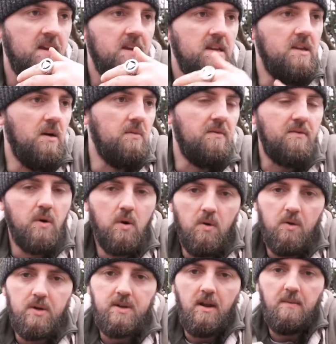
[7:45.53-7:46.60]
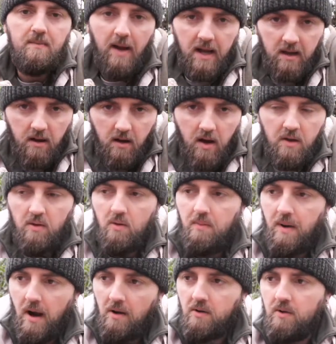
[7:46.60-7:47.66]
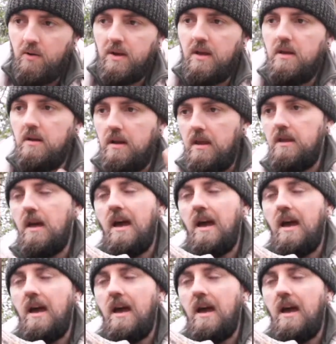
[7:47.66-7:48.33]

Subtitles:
you know, with cord like bank line or paracord,